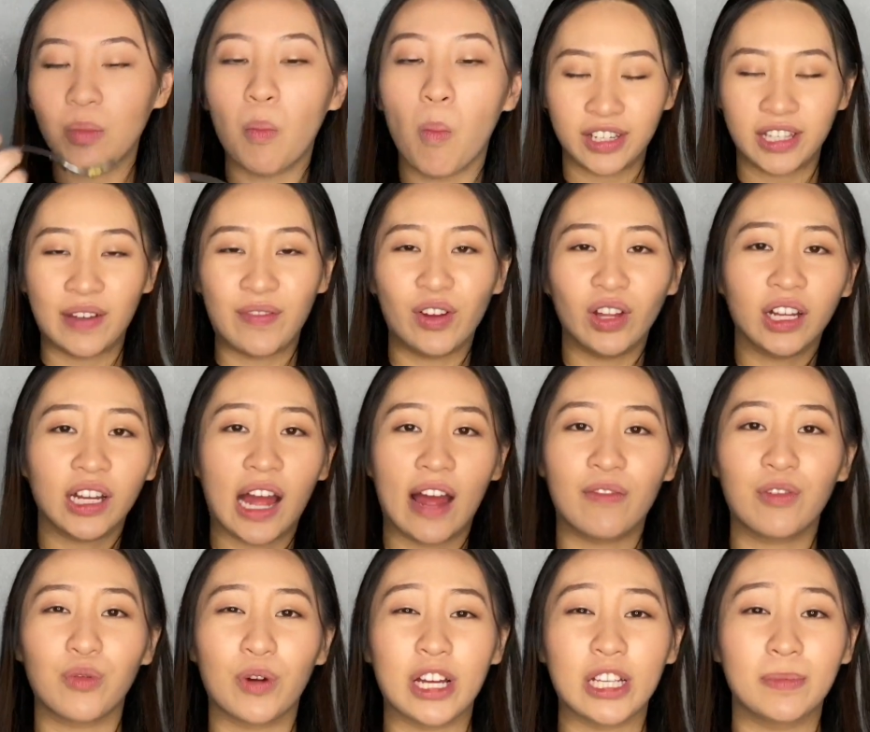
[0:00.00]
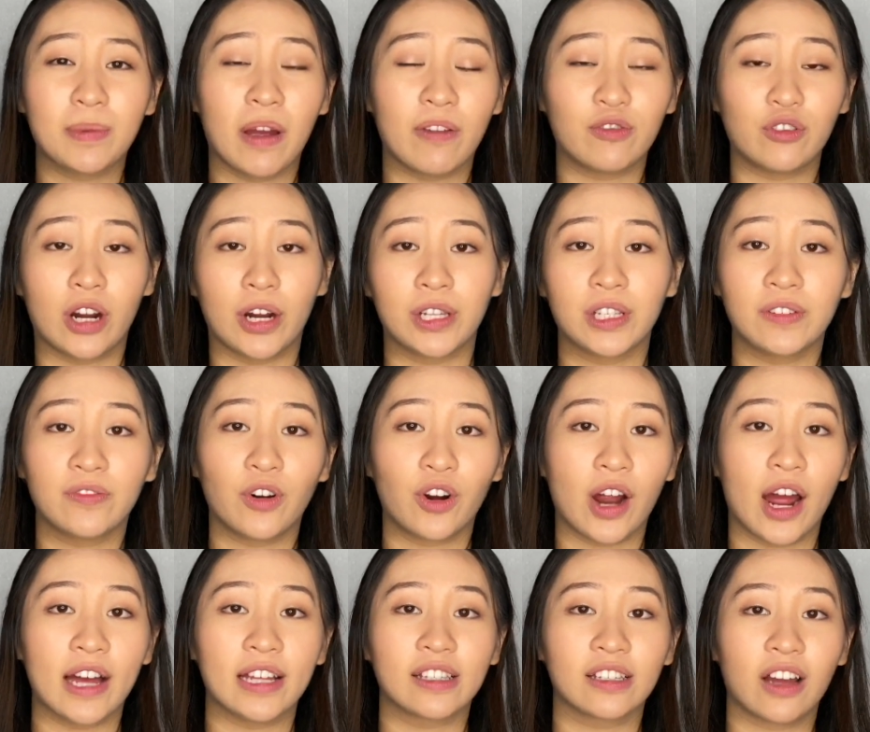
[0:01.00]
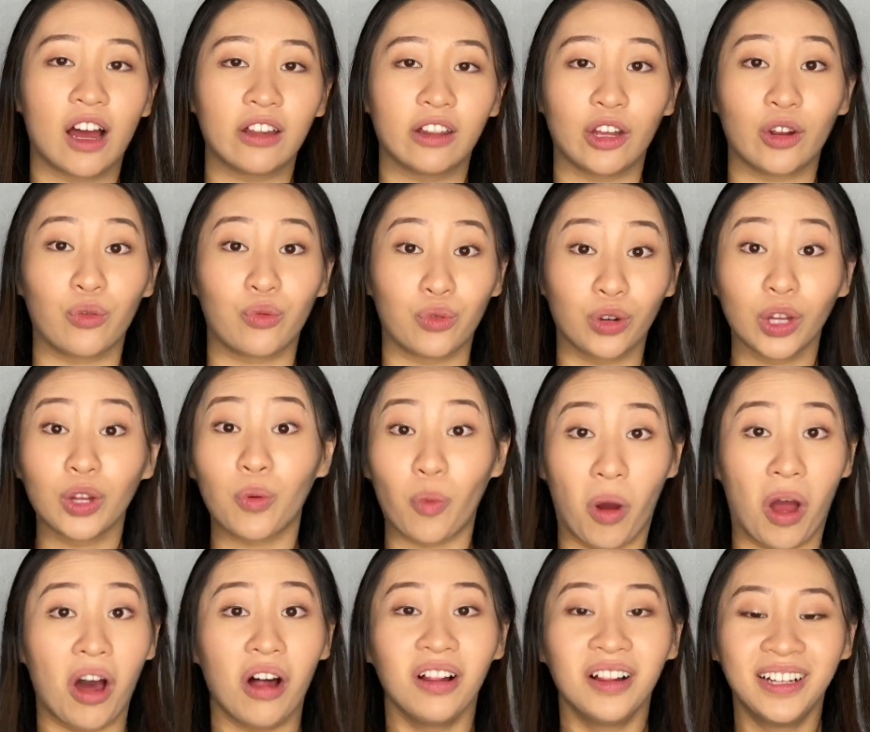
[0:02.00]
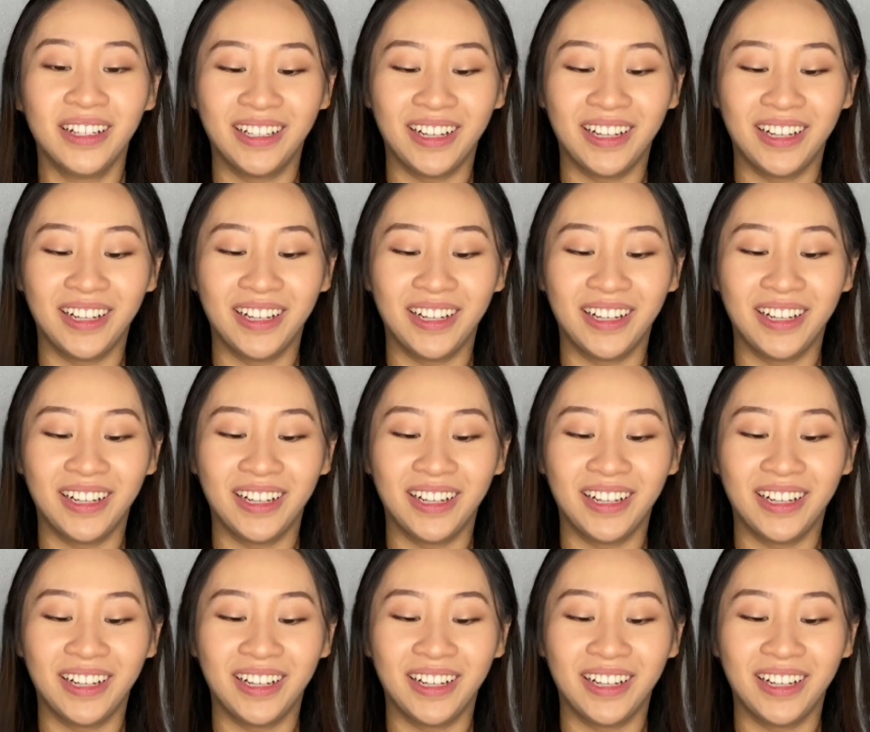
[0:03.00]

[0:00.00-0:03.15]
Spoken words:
I feel like every recipe I've tried so far has gone like really well.